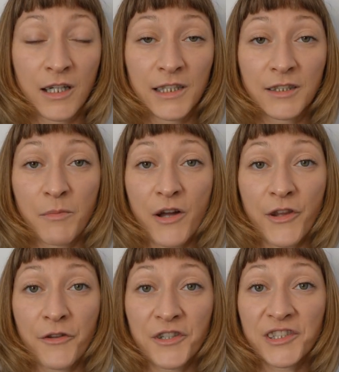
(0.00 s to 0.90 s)
It's
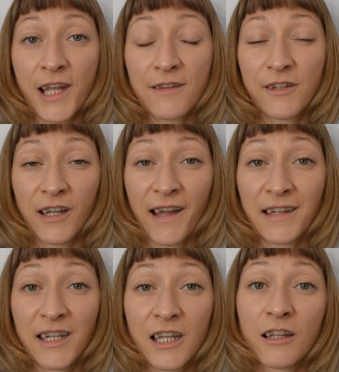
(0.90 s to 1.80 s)
about understanding
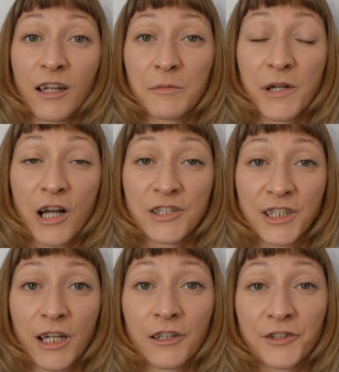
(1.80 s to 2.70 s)
and healing,
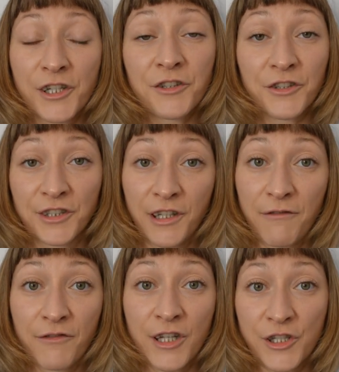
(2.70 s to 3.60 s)
because the
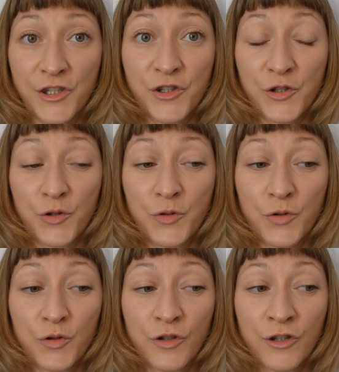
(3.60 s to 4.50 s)
alternative is
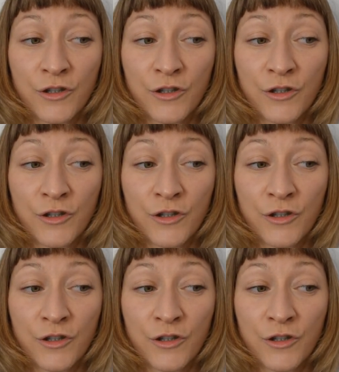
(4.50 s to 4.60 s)
to